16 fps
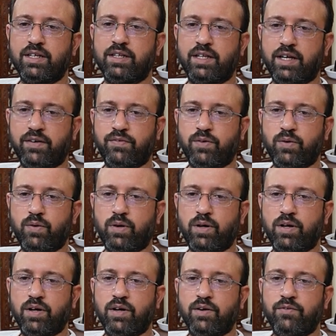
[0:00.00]
Therefore,
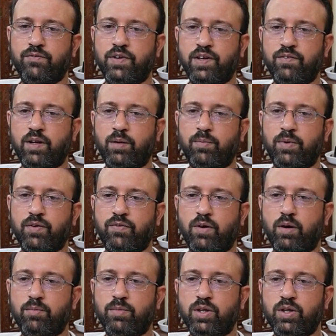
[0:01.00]
we will
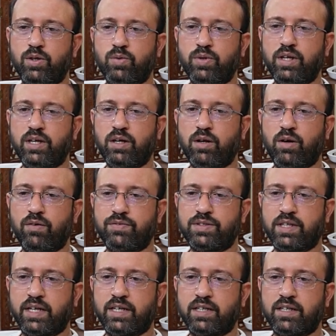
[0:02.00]
perform union of
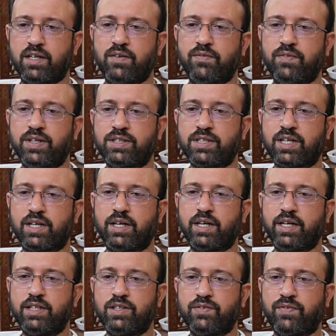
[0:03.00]
set which
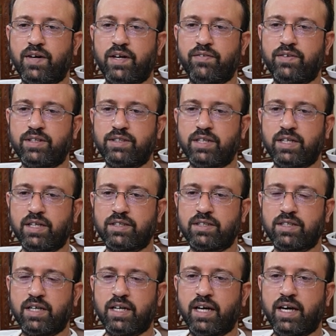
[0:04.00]
contains 5 and
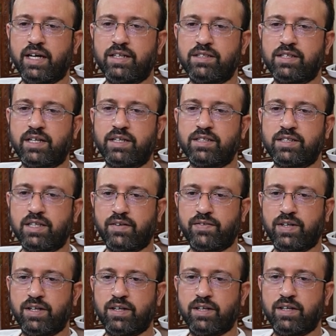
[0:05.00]
6 and set 7.